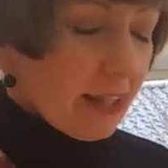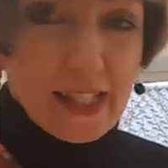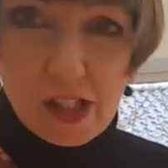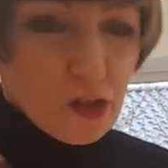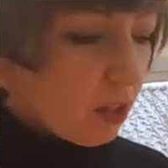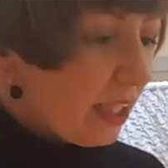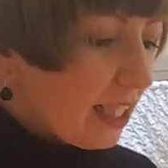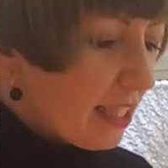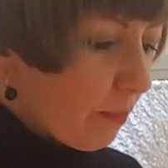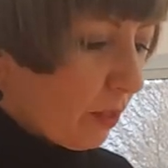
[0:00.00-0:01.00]
This is really
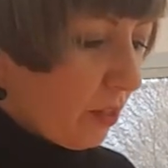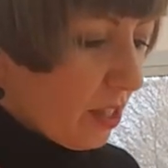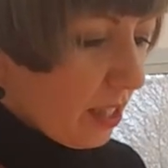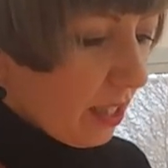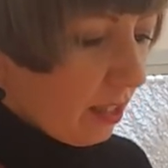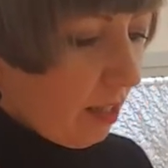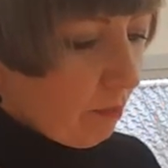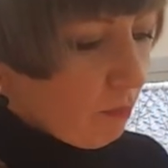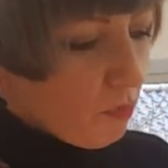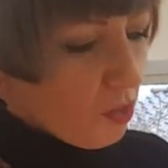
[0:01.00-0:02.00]
easy because it
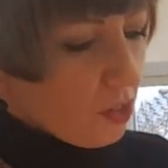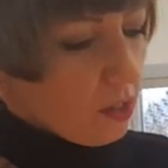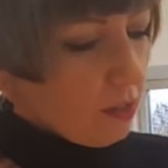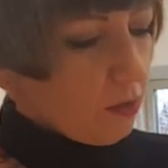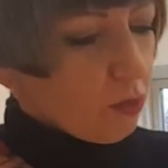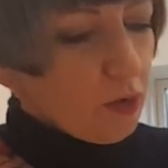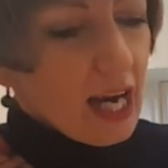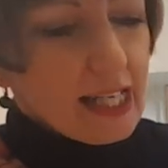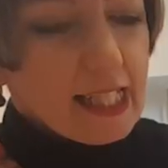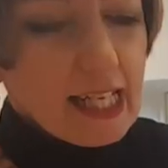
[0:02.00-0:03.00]
comes
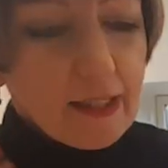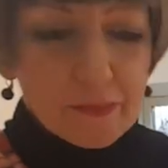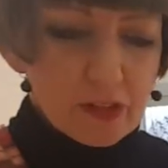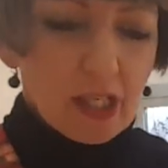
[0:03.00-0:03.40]
ready.